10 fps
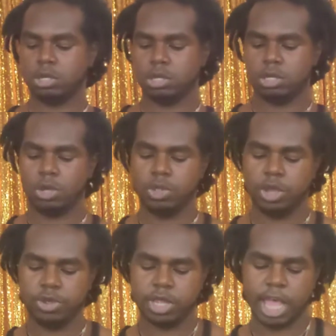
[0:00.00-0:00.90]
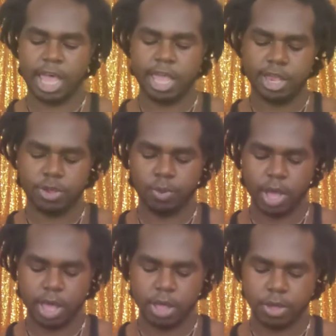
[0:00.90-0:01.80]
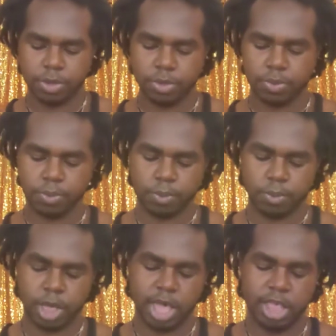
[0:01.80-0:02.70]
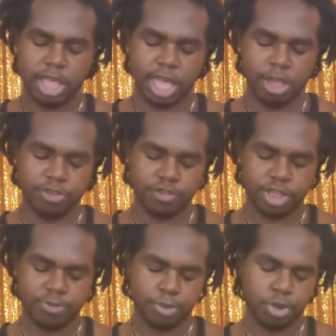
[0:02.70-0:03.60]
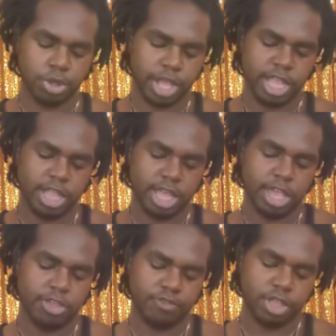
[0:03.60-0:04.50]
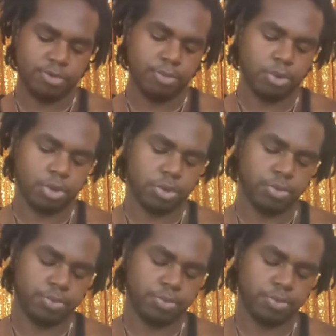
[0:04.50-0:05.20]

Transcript: So there's that as well. Anything else for this portal? Anything else for this portal?